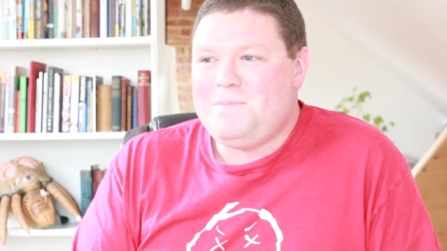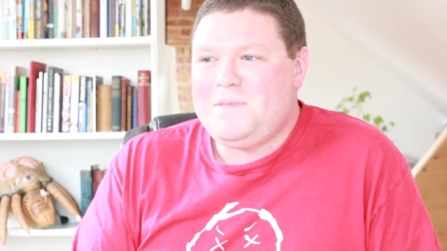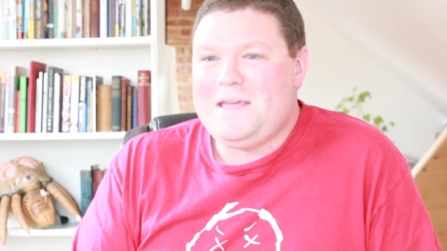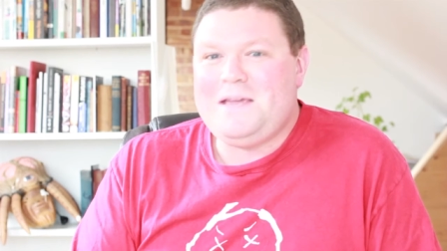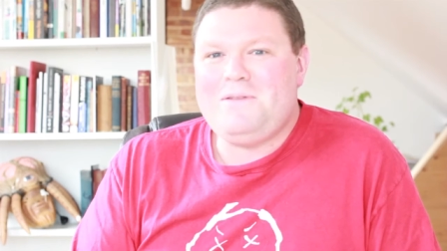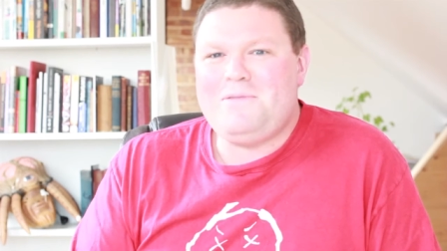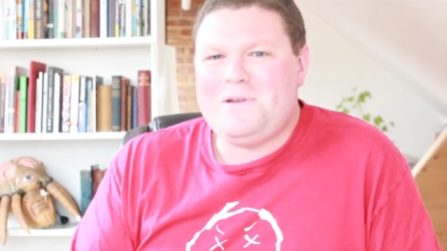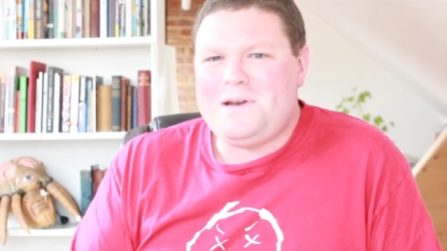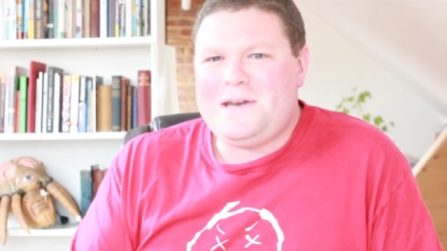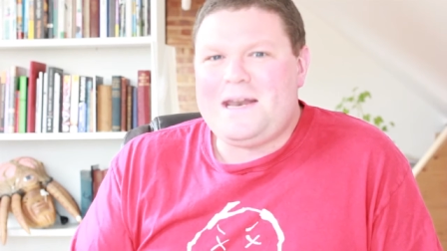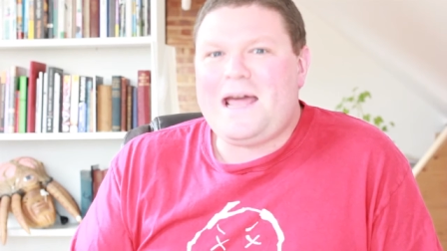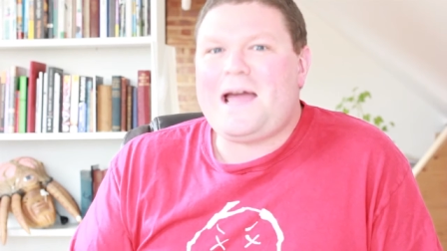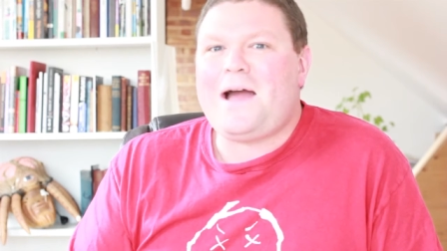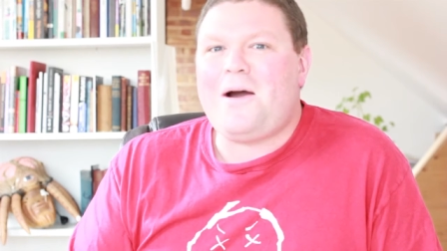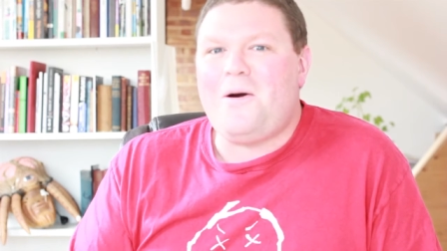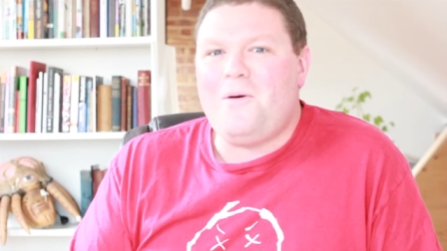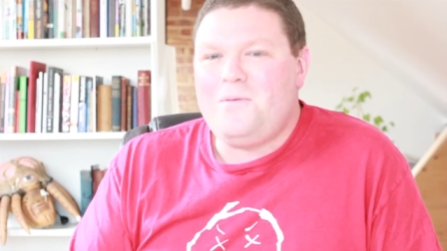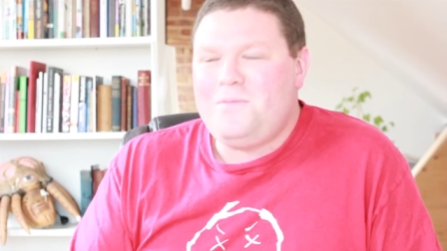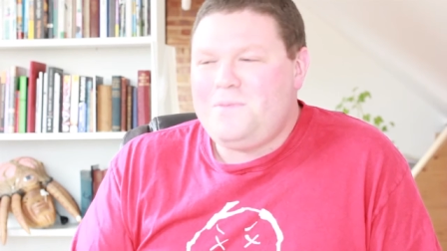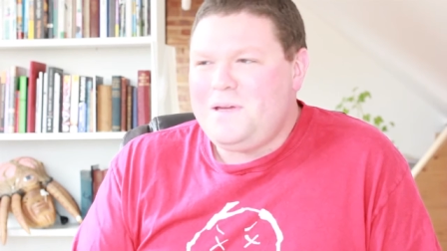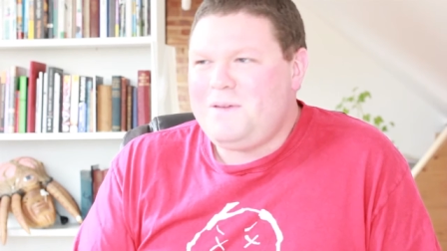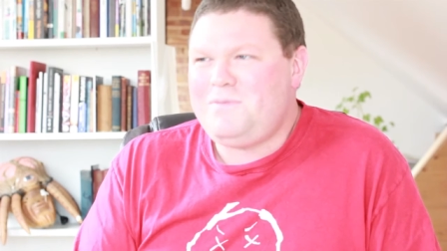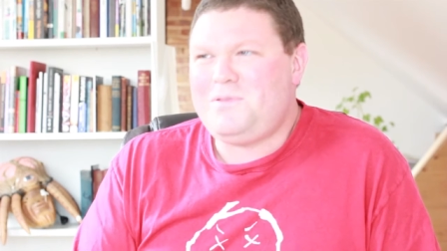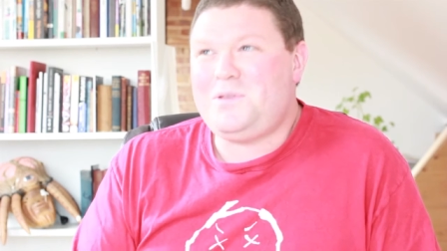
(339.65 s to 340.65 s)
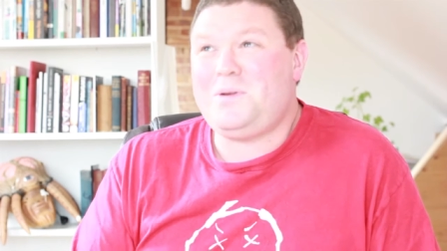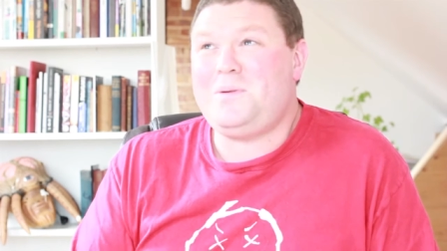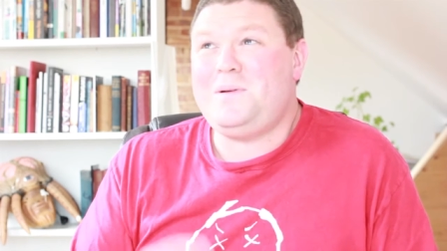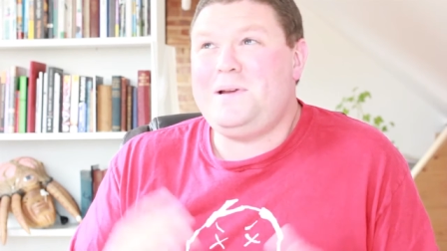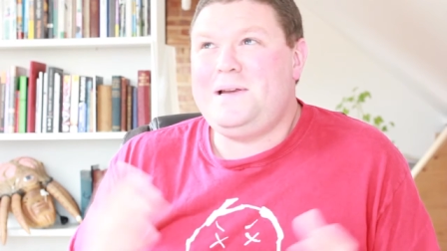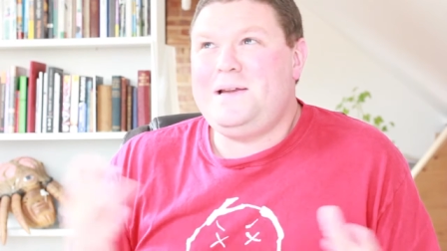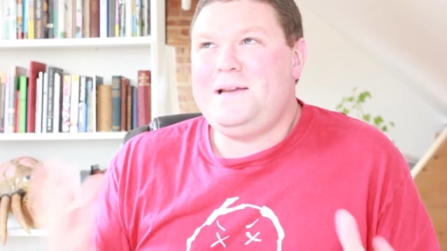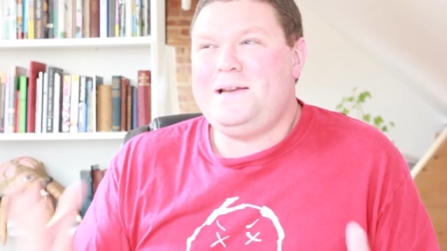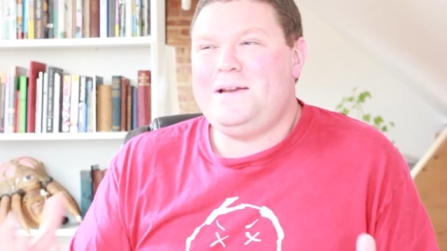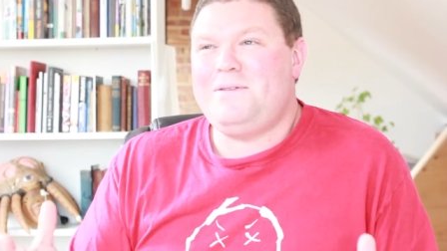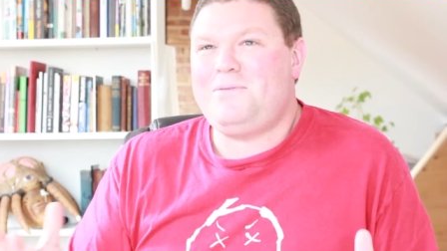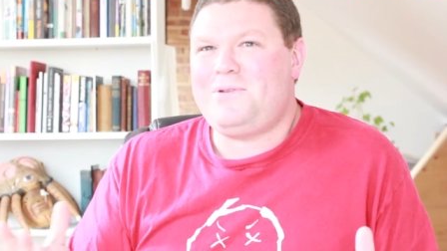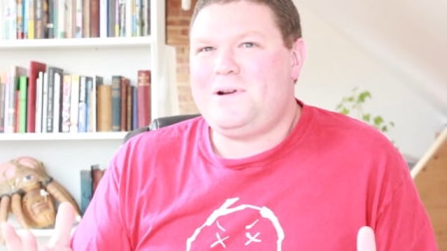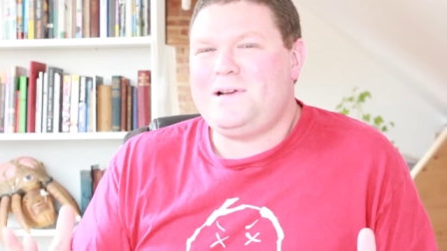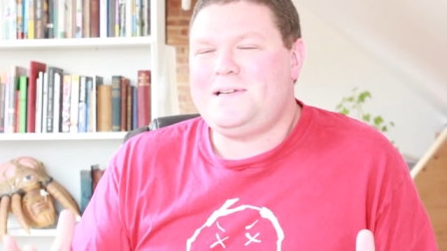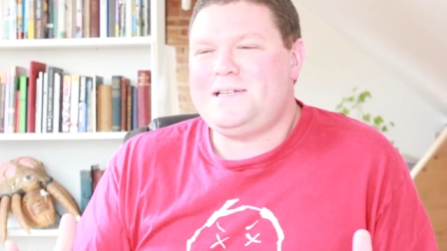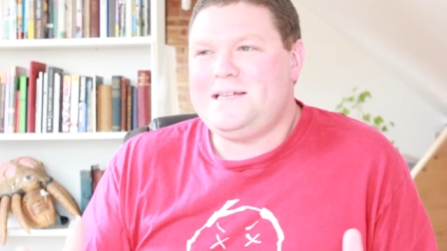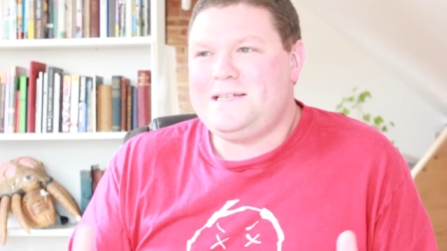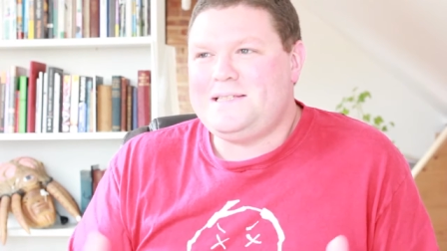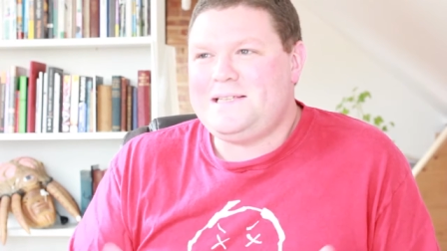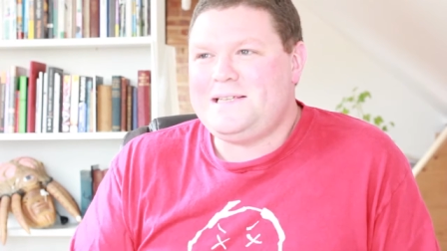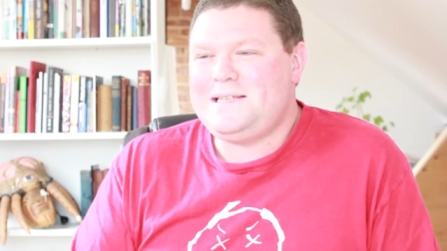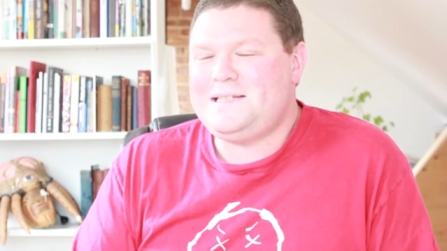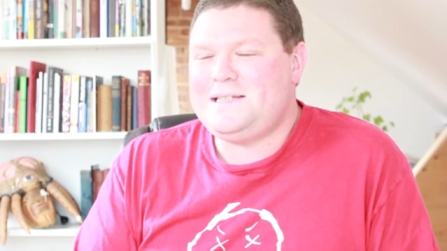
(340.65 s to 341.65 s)
Even now, even though he never
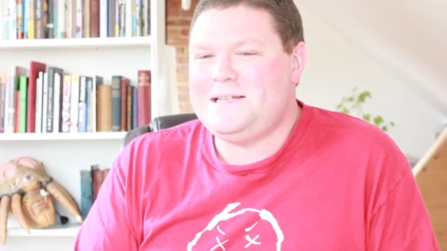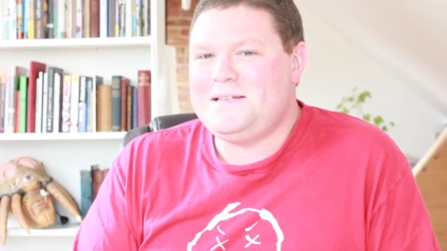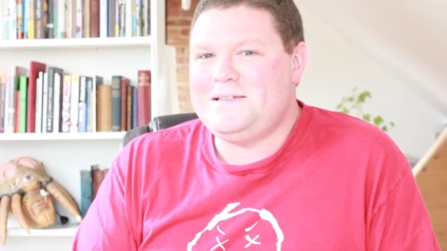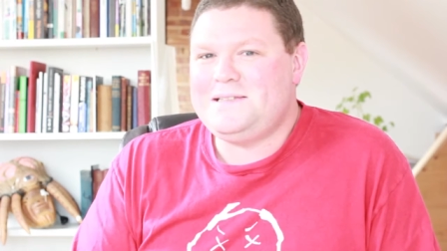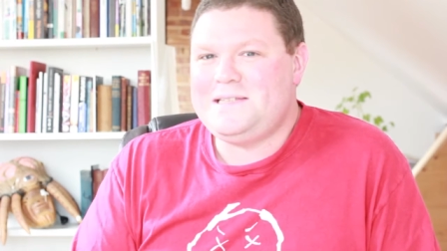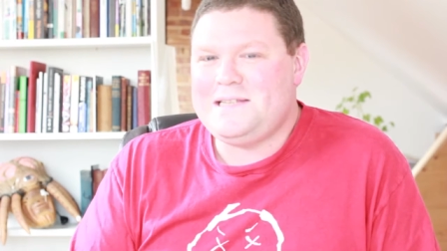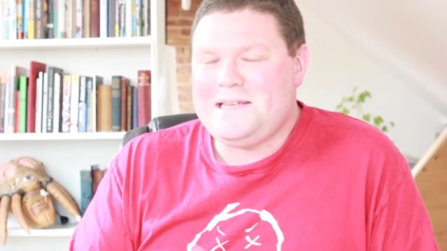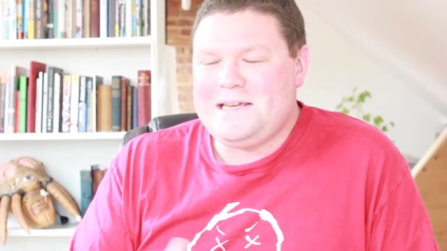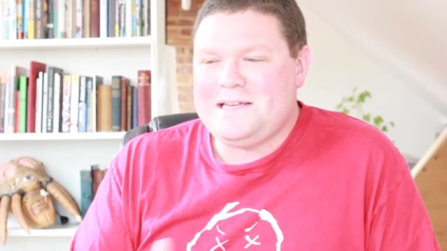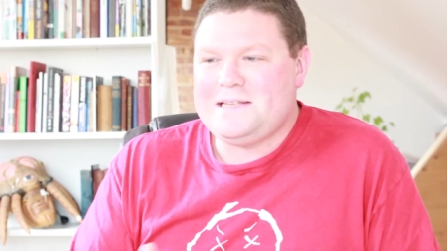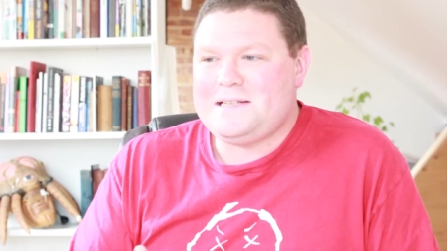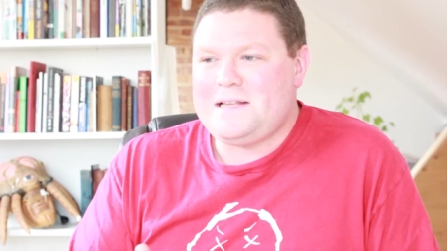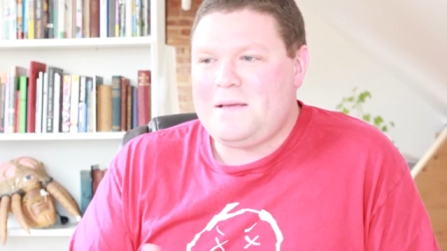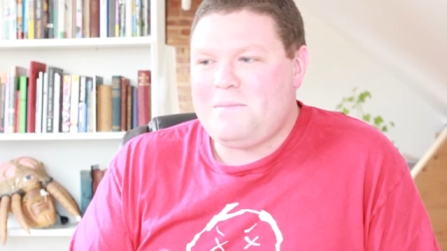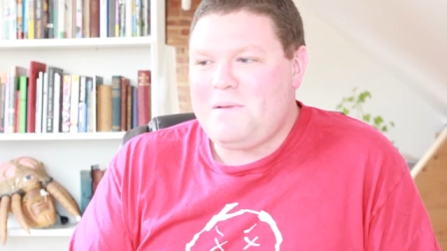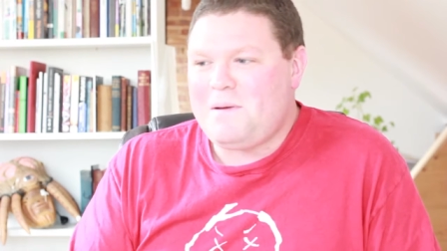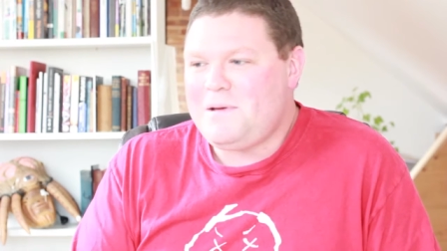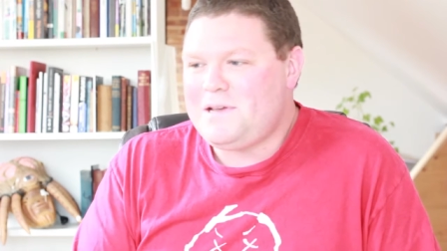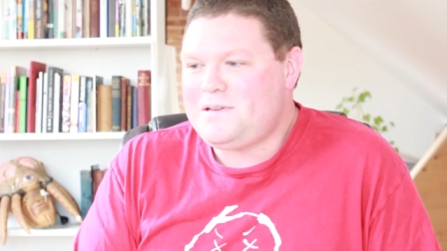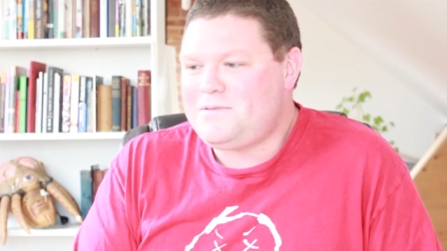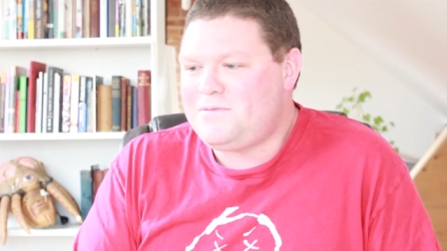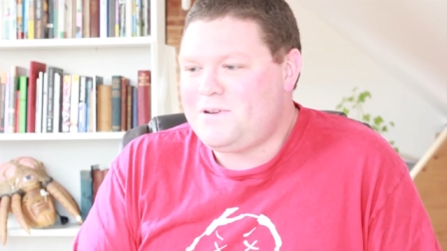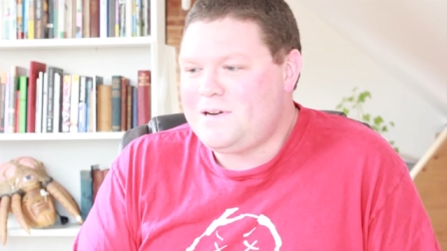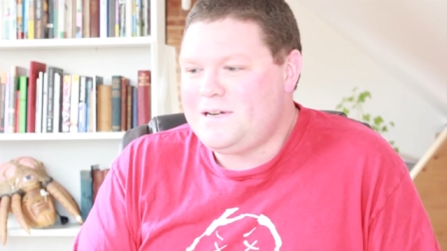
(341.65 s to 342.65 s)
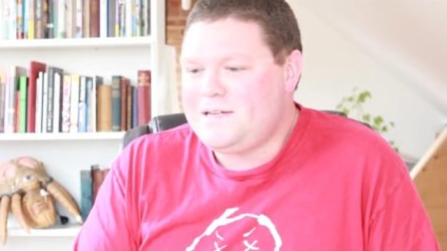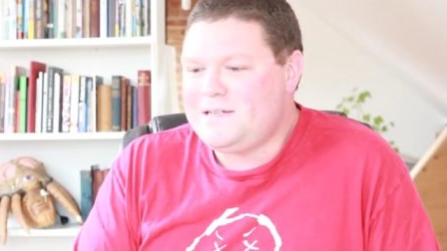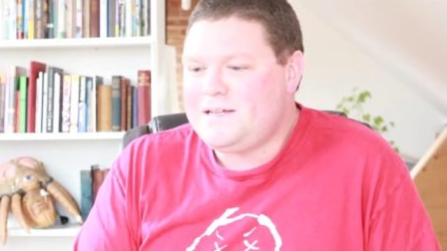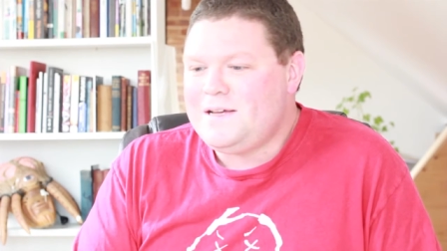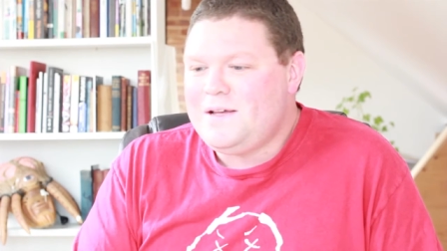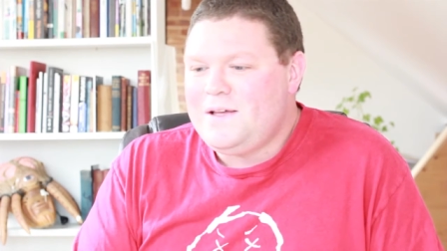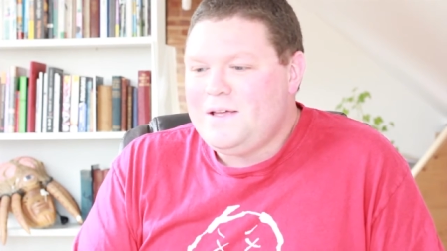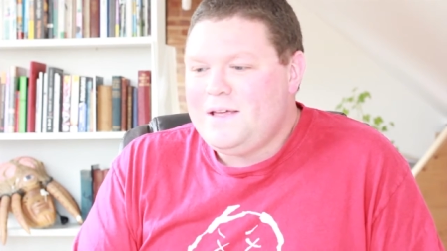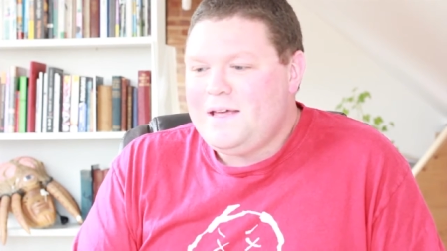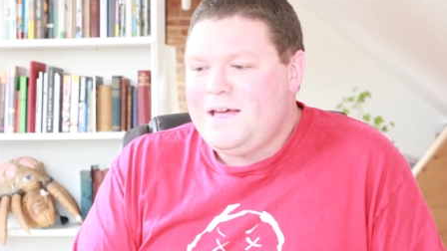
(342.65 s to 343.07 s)
actually existed, Zee is like my best friend.